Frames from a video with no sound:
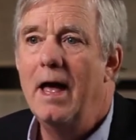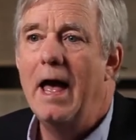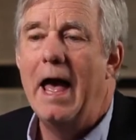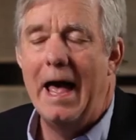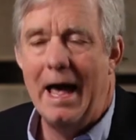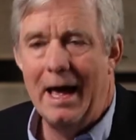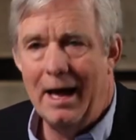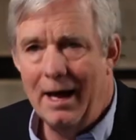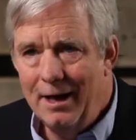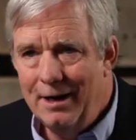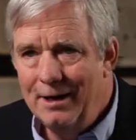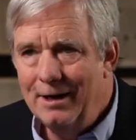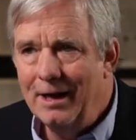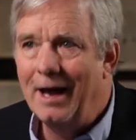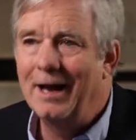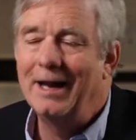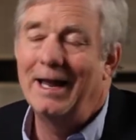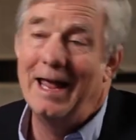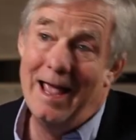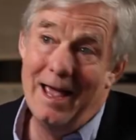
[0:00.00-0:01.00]
And
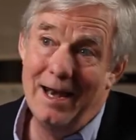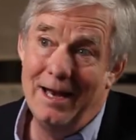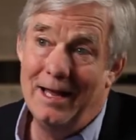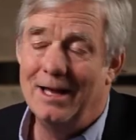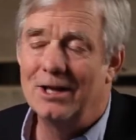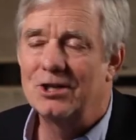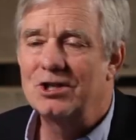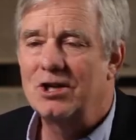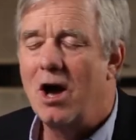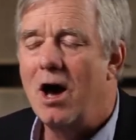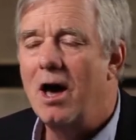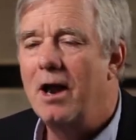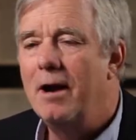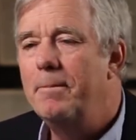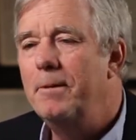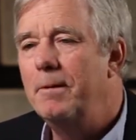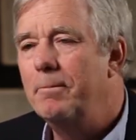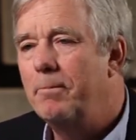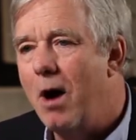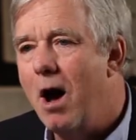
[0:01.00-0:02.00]
again, he gets caught up
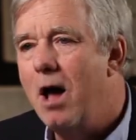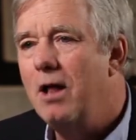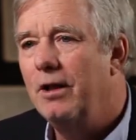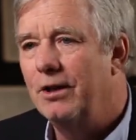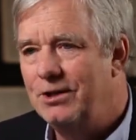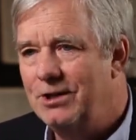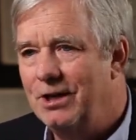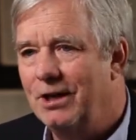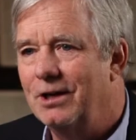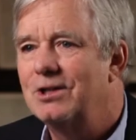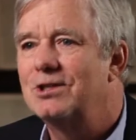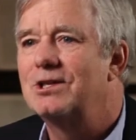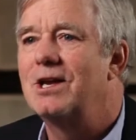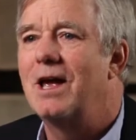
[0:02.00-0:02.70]
in politics